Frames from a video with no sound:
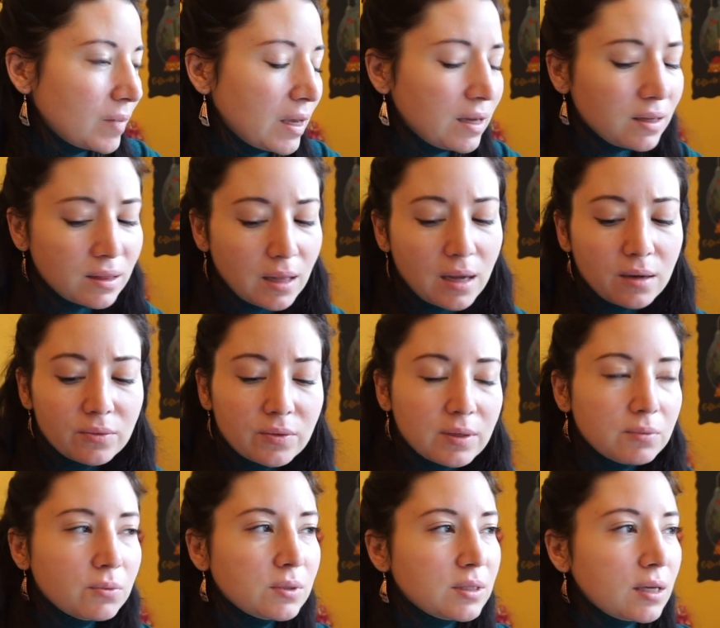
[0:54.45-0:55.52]
And a lot of
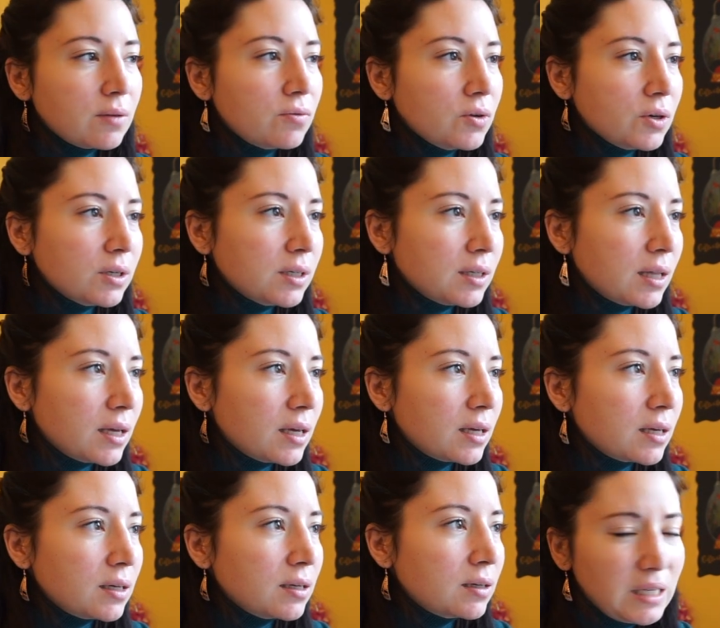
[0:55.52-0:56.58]
it was like very
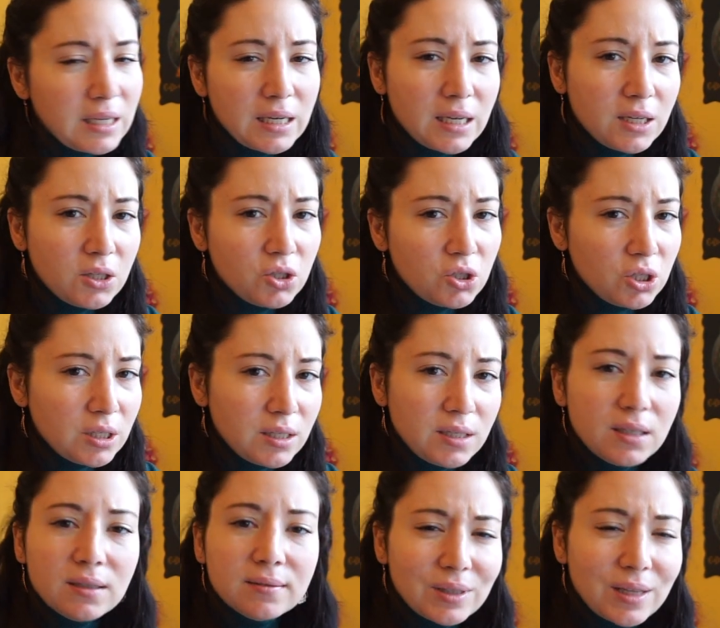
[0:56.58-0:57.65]
like
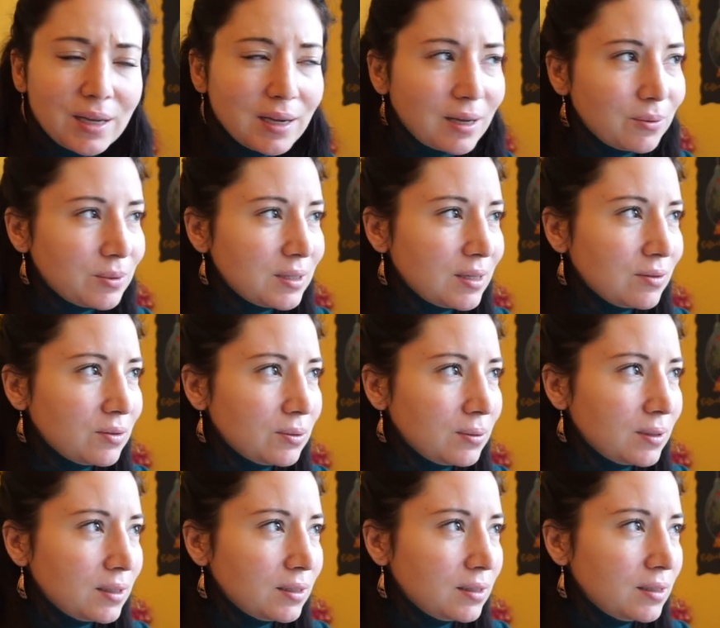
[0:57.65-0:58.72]
teenagey, and I was never
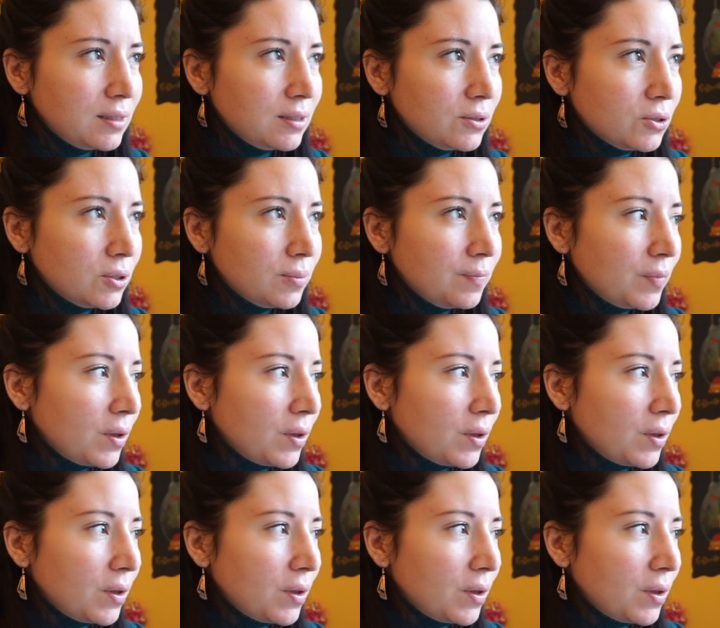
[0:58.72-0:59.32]
really a teenager.